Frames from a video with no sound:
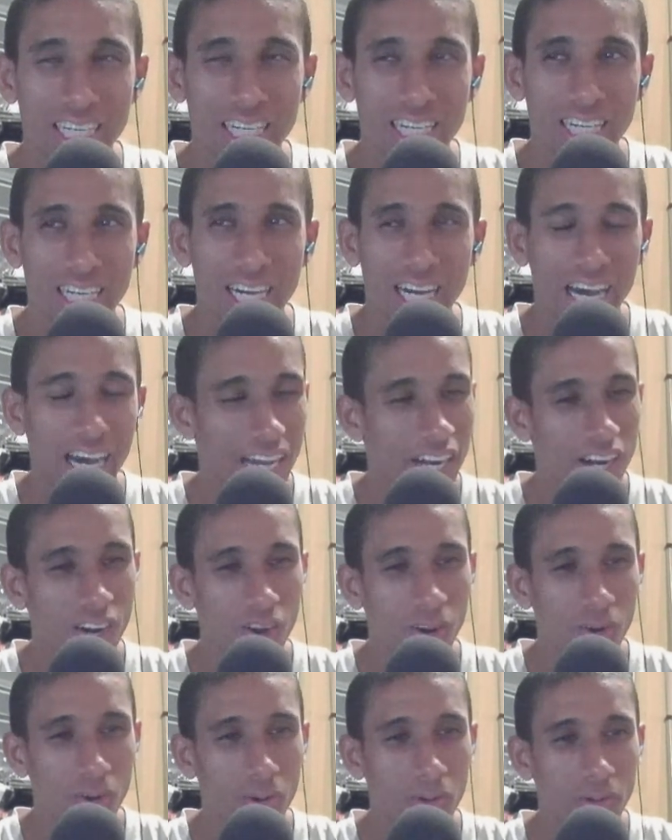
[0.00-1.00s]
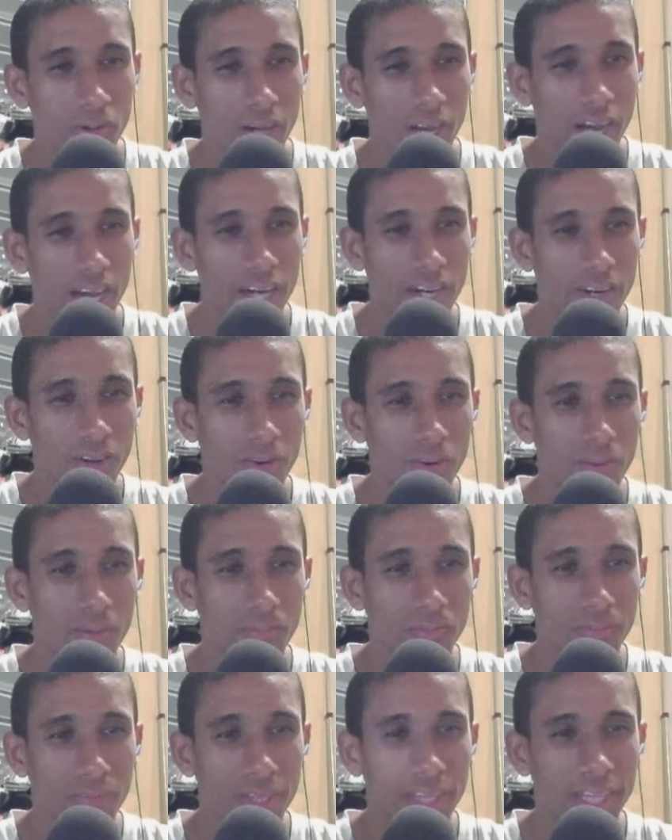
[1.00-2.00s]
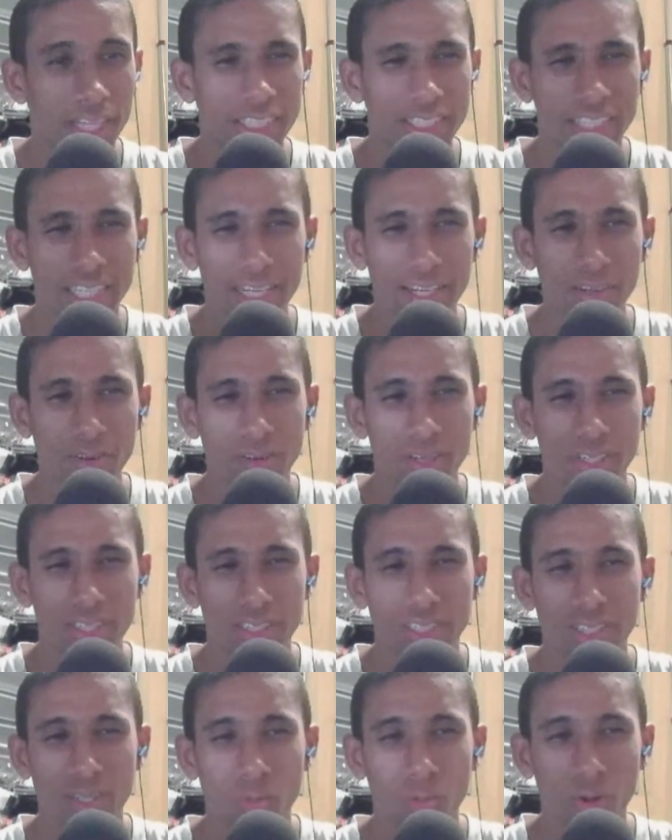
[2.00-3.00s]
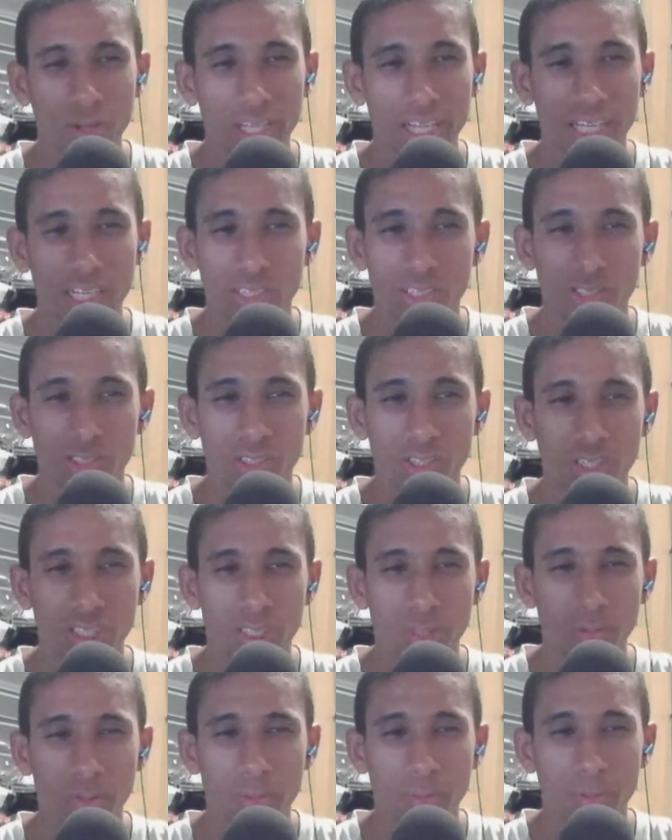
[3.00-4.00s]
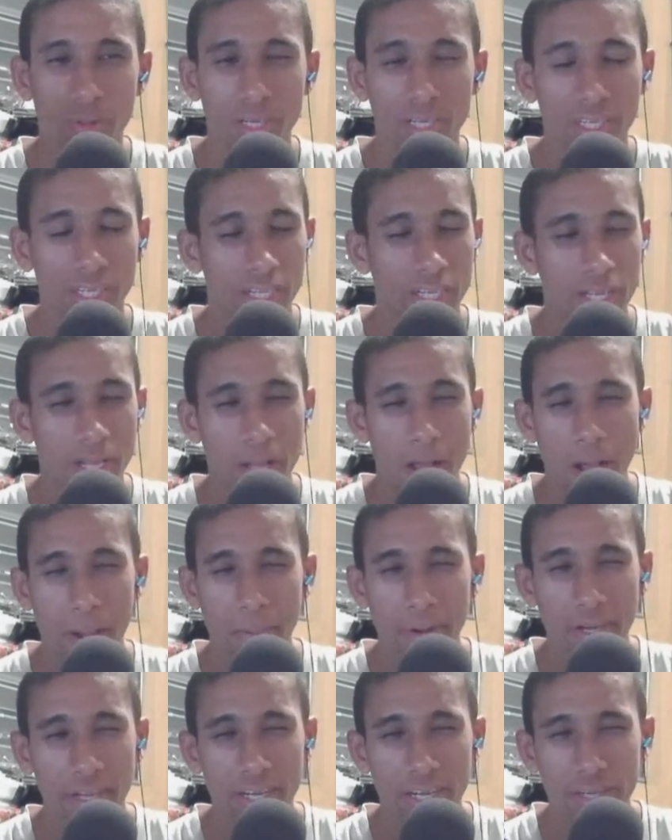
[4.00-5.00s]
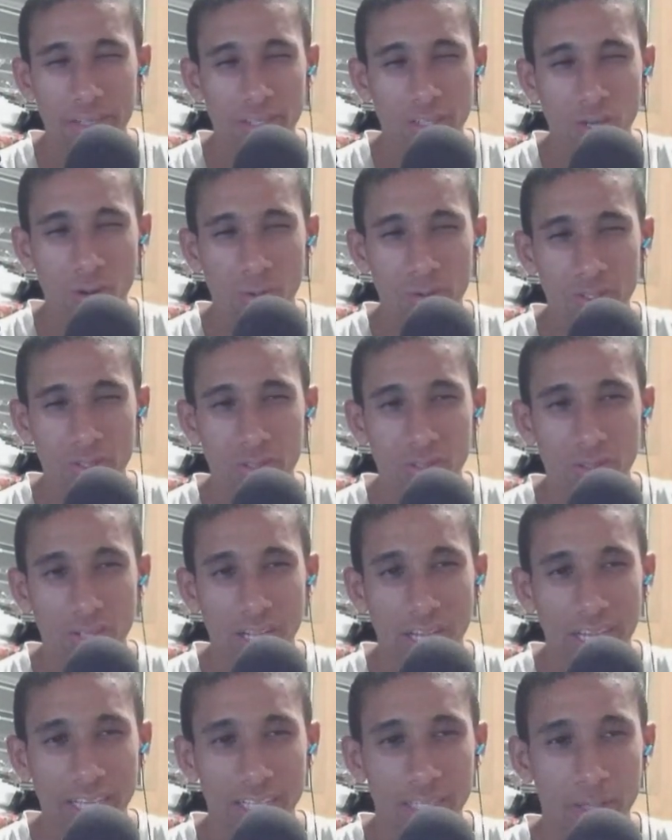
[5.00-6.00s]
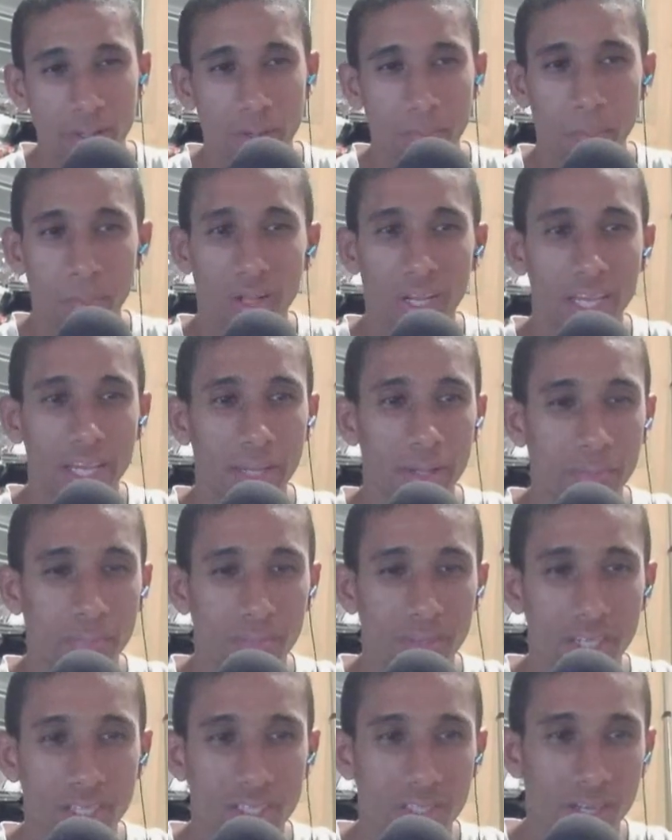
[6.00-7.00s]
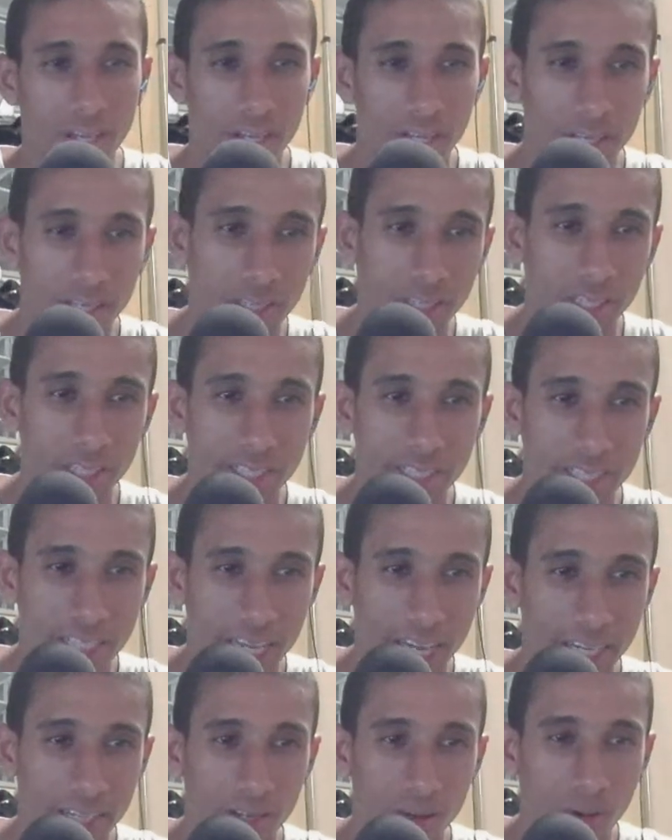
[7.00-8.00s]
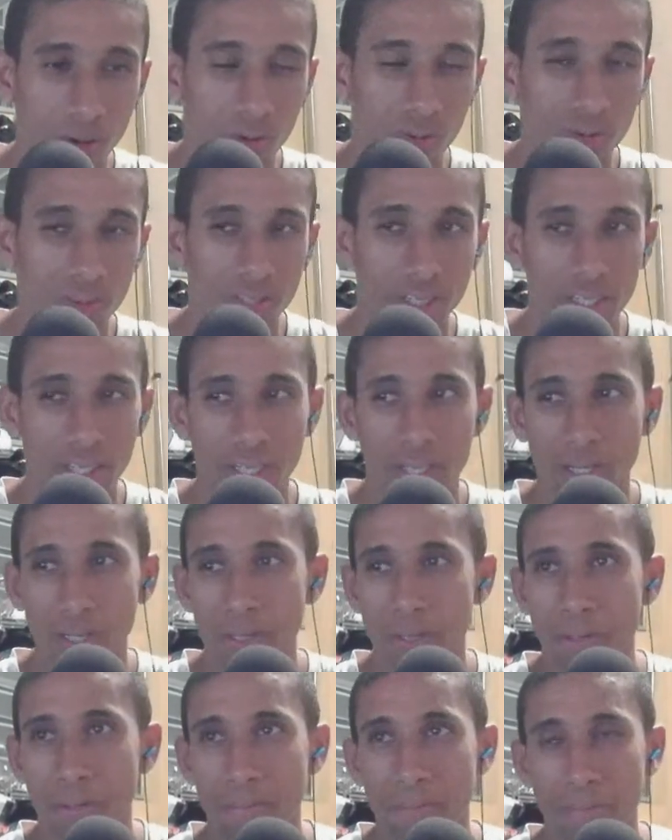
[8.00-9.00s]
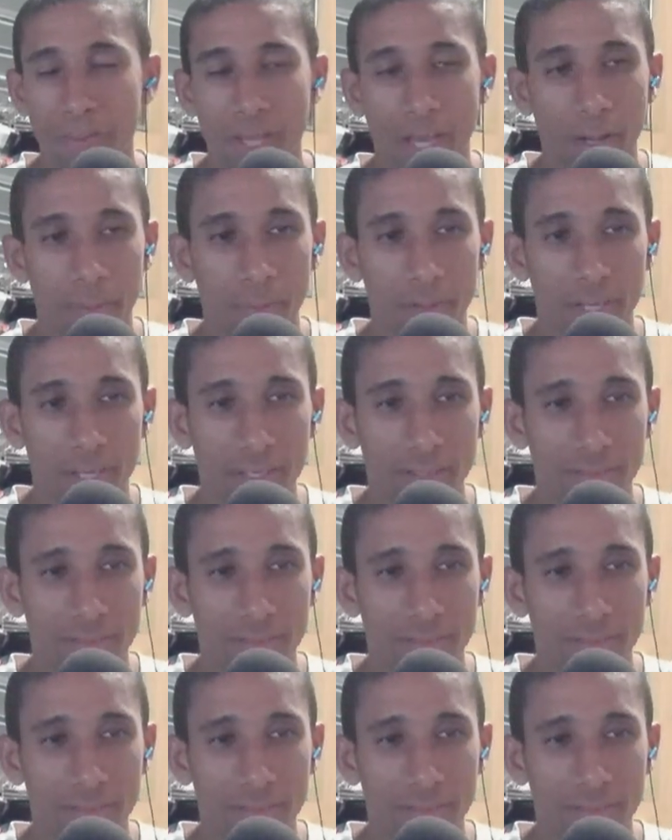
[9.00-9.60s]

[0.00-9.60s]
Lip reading: I don't know. Nintendo is the one that concerns me, but I'm not gonna go into blame this on Nintendo only. I mean,